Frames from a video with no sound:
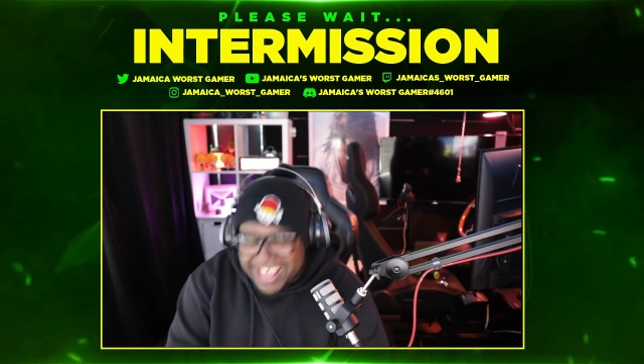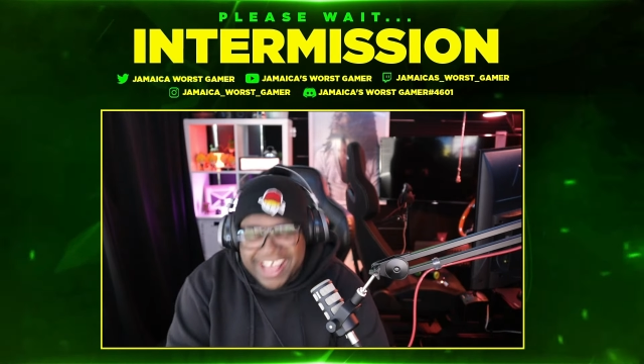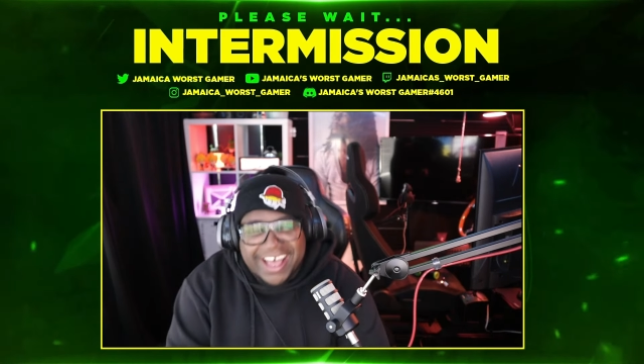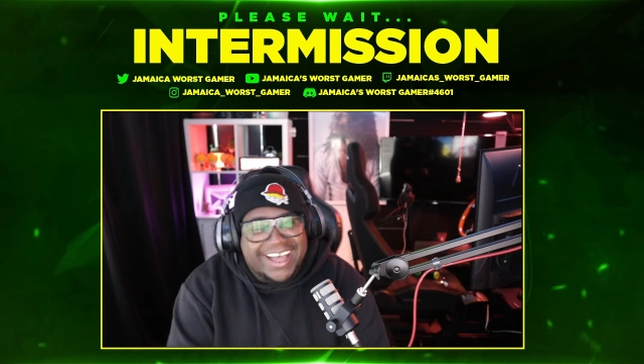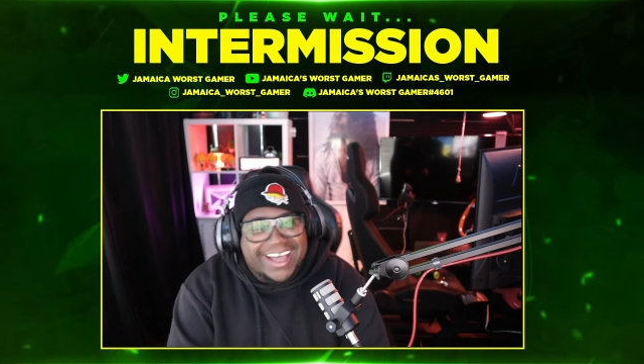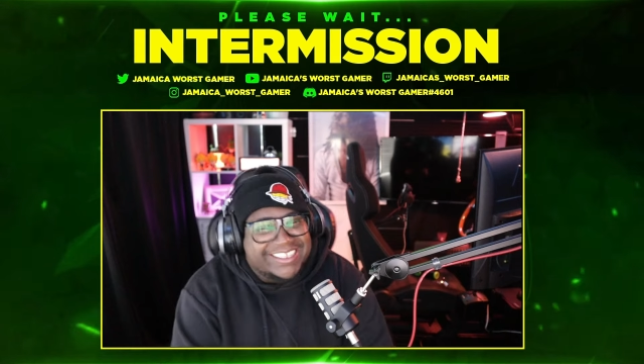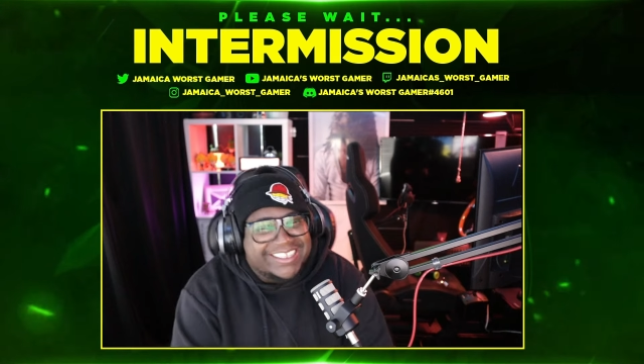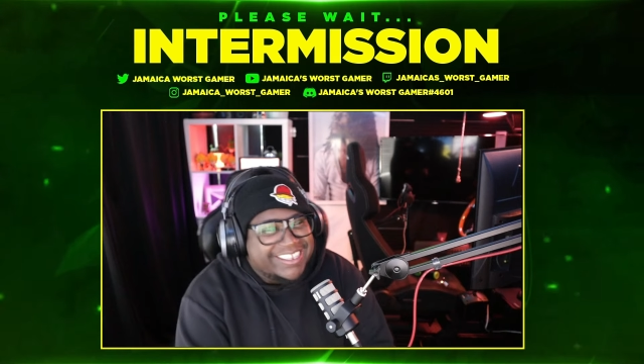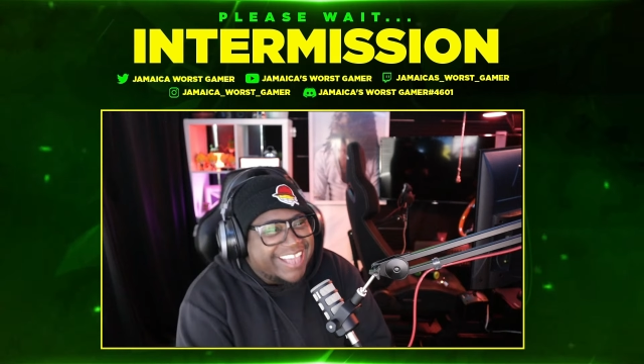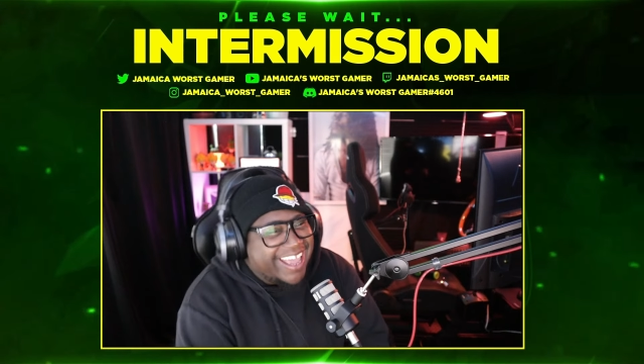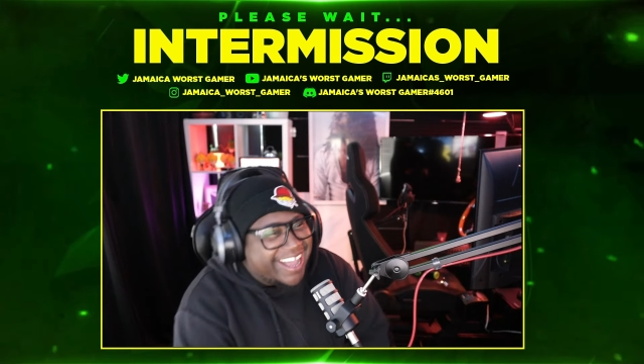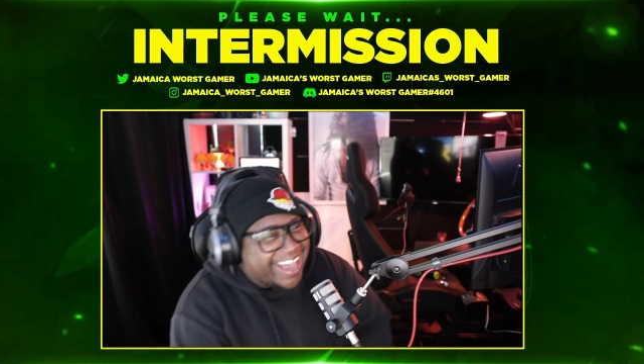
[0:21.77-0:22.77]
And
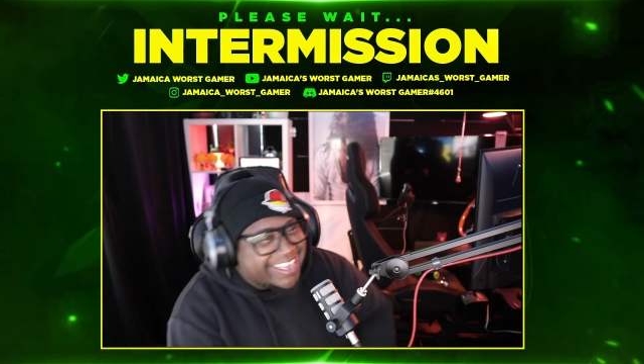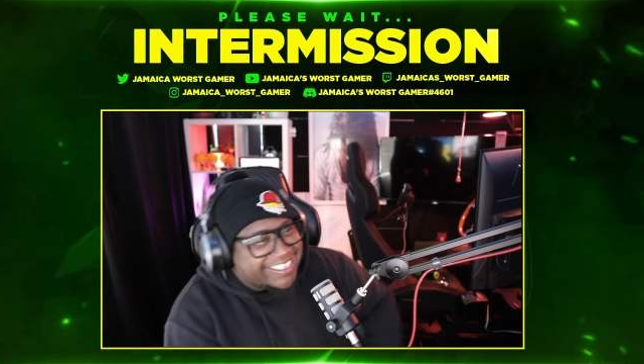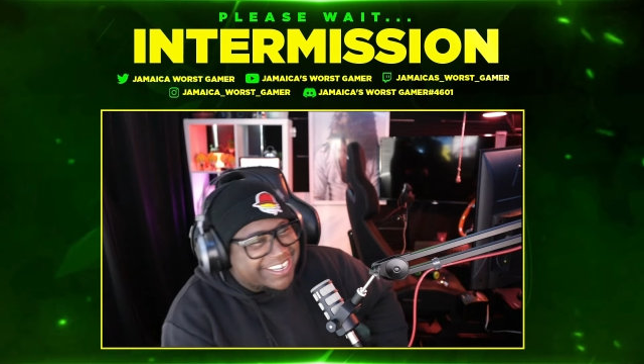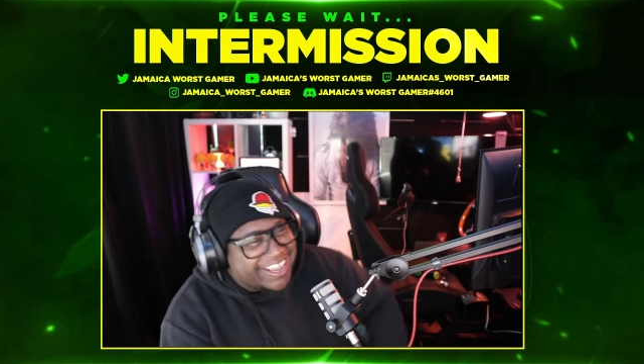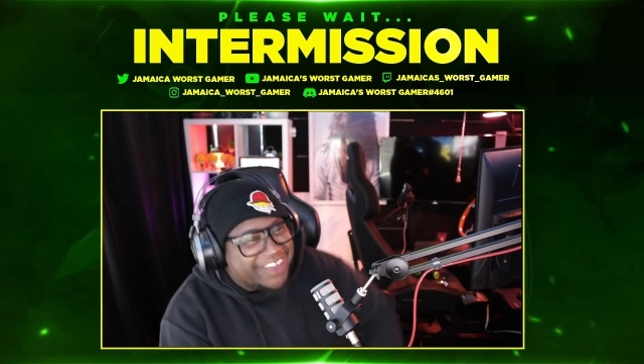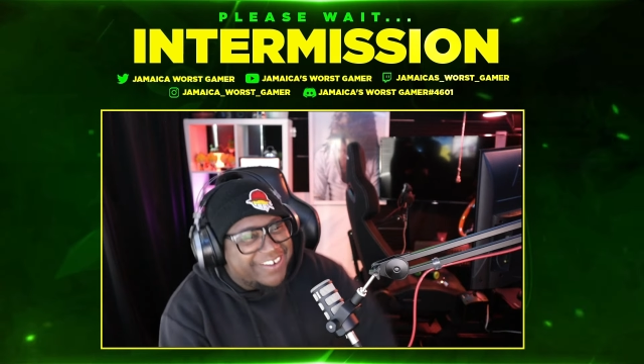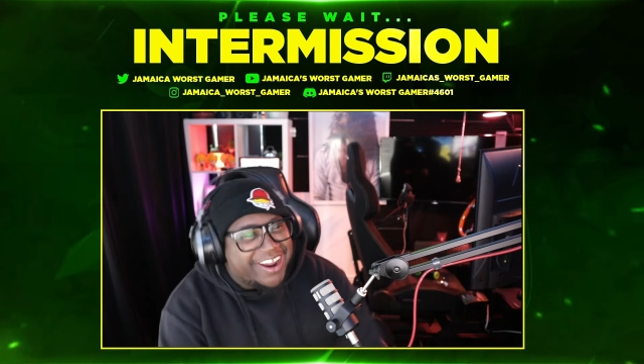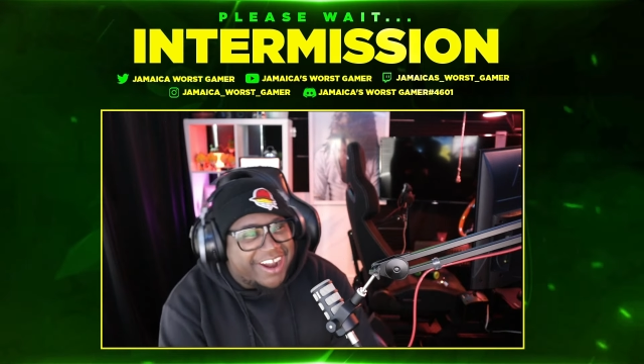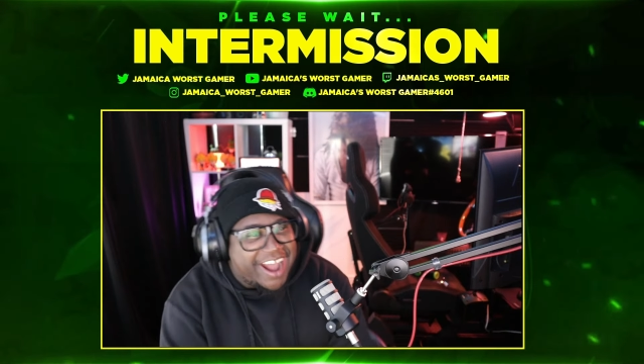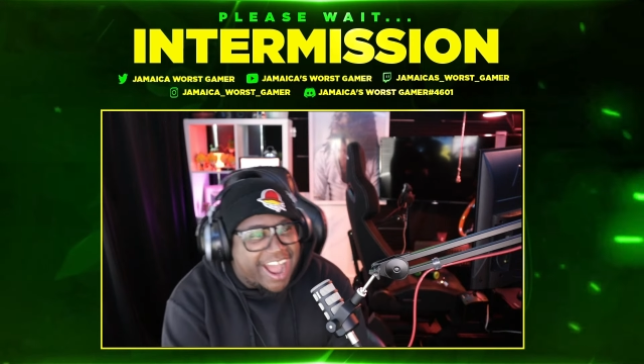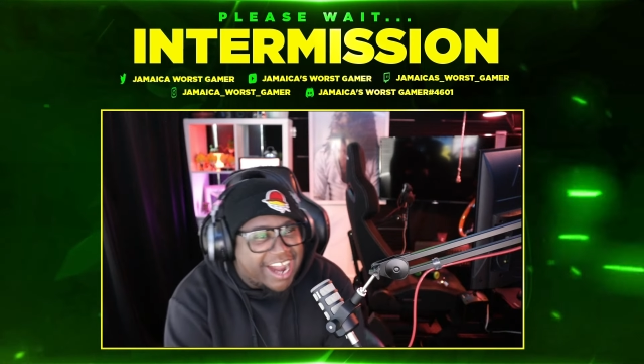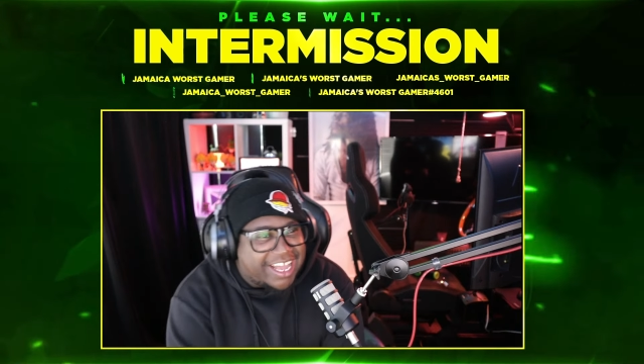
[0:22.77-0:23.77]
today, guys, today we are at
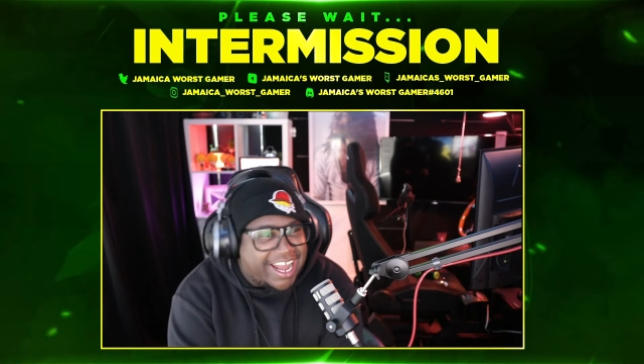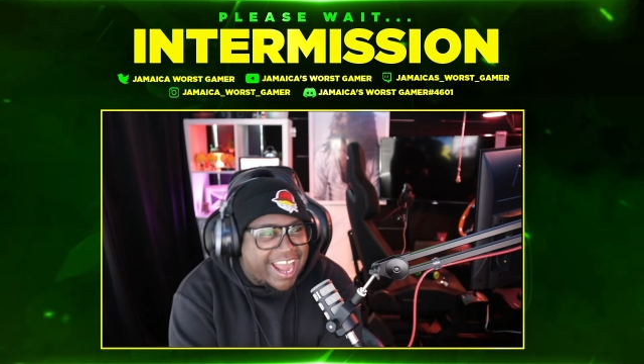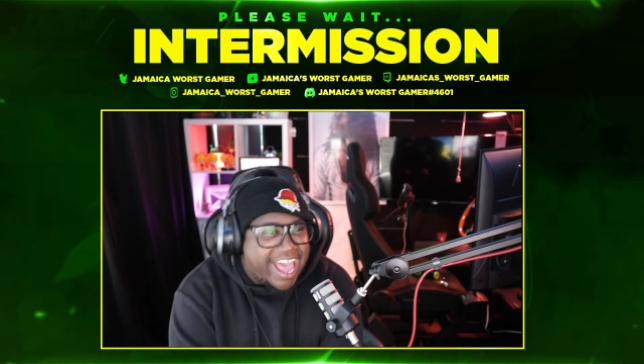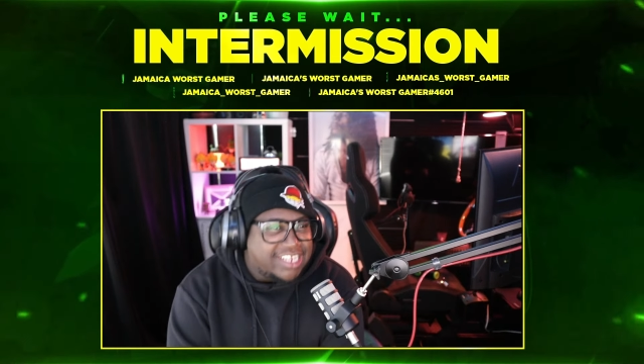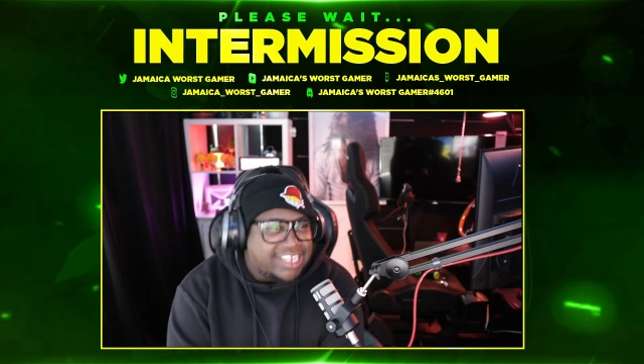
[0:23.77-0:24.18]
Alkaline,